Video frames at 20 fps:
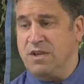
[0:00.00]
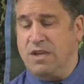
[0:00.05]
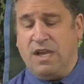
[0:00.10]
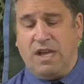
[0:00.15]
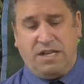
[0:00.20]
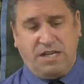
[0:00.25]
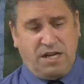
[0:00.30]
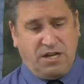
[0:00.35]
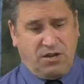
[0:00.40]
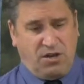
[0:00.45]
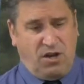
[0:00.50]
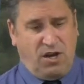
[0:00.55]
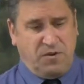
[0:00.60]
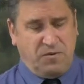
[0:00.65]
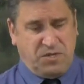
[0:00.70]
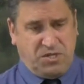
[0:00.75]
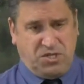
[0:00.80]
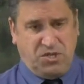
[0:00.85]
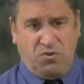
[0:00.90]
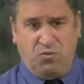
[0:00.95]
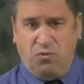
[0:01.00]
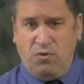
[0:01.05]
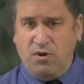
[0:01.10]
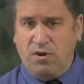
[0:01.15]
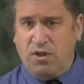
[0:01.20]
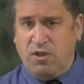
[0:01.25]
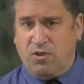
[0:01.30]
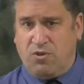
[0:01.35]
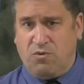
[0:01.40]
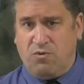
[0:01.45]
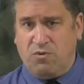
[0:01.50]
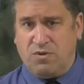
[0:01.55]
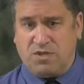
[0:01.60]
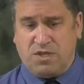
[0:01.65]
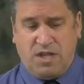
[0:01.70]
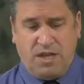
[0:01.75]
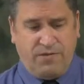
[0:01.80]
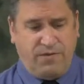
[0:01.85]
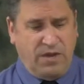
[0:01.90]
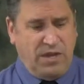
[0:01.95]
And yet God is still working through his
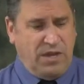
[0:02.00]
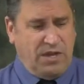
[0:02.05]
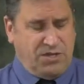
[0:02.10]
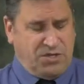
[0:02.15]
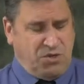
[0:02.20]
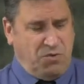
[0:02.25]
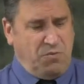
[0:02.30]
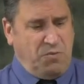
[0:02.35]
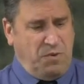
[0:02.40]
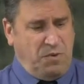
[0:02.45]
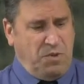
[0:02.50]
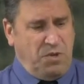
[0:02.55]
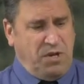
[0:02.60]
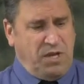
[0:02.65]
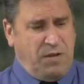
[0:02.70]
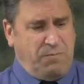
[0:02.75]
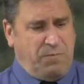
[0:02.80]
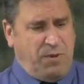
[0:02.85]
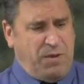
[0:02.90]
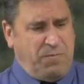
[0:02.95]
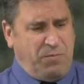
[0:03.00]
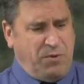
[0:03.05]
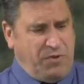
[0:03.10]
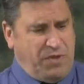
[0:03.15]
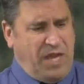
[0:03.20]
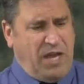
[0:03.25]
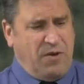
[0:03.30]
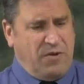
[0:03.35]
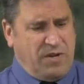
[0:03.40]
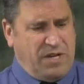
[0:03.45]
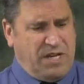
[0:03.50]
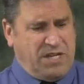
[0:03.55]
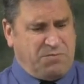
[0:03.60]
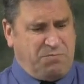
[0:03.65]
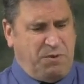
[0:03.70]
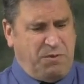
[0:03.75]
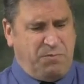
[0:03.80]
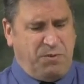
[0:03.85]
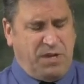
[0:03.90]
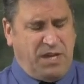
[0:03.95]
life. So when you look at people nowadays,
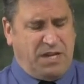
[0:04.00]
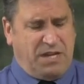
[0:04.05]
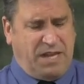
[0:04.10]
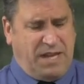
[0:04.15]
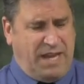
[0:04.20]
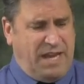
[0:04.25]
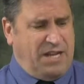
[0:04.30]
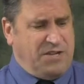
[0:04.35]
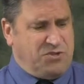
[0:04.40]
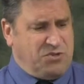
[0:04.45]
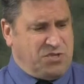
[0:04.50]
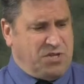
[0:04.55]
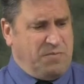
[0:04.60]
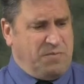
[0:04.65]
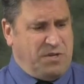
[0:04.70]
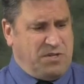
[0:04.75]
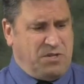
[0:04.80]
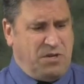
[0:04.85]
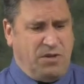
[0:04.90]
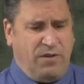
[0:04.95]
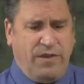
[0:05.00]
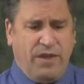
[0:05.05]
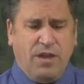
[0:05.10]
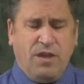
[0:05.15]
people get cancer, you say,